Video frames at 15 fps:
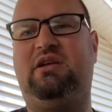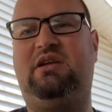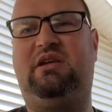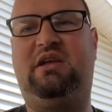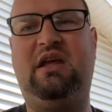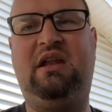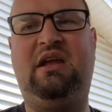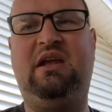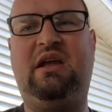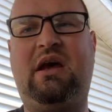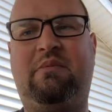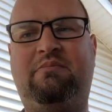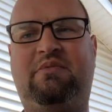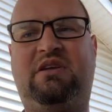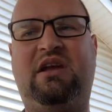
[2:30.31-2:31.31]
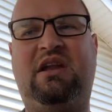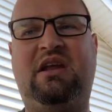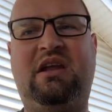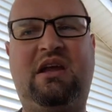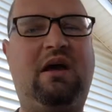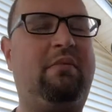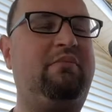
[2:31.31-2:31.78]
giddy up,
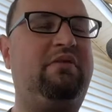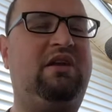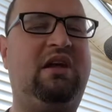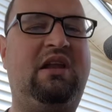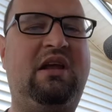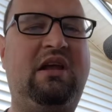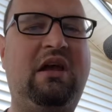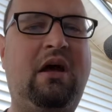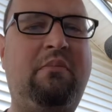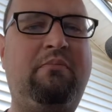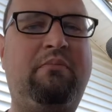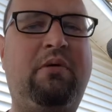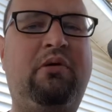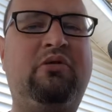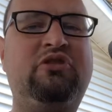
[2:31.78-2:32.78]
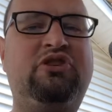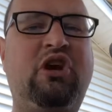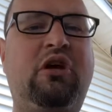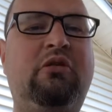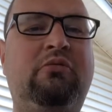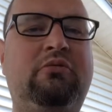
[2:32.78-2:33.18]
Old Joe.